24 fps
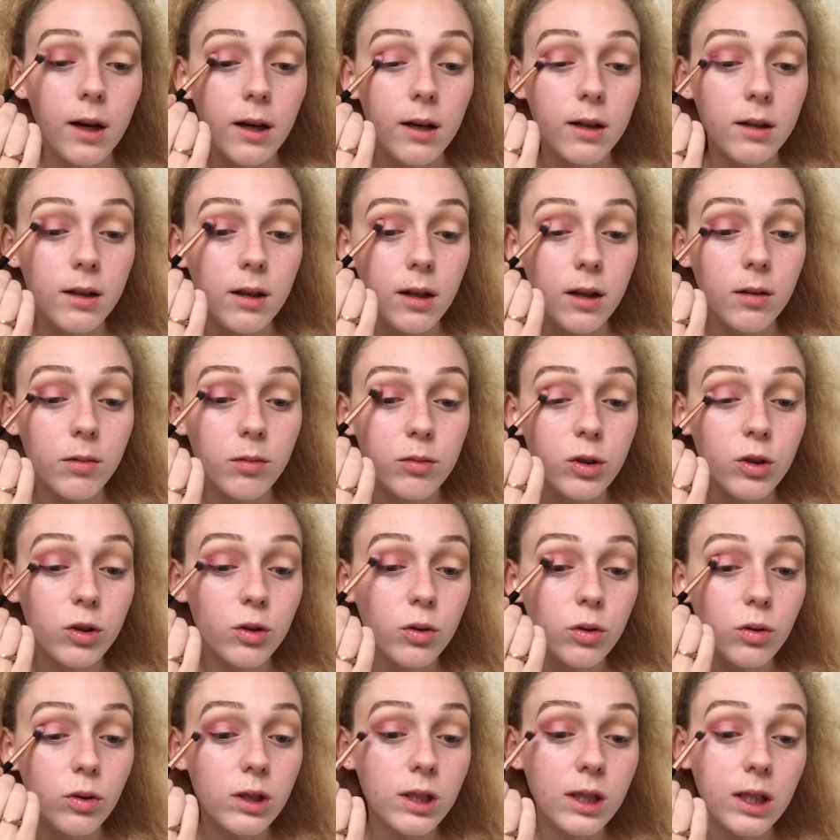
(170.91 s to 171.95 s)
And I'm
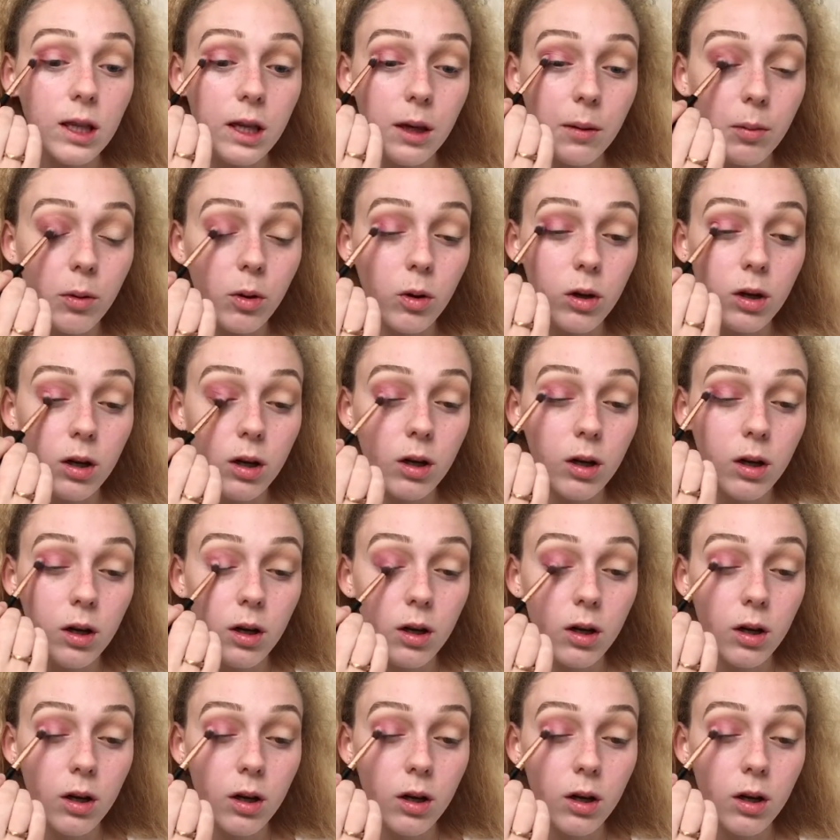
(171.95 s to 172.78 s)
just going to keep on